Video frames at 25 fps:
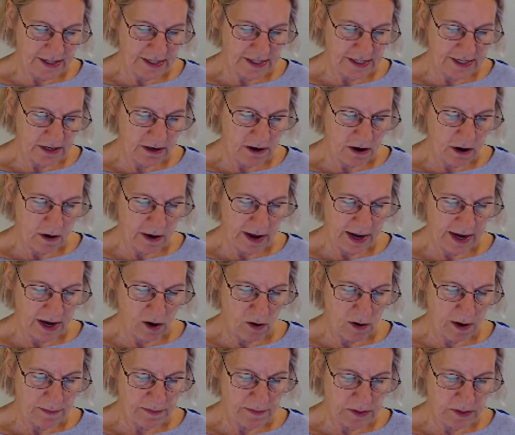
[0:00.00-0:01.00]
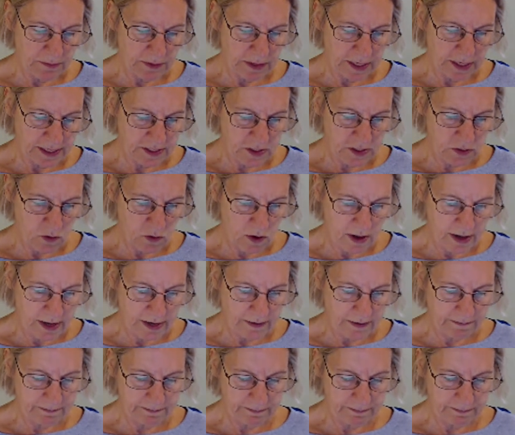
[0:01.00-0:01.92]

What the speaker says: 0, I go up to +1,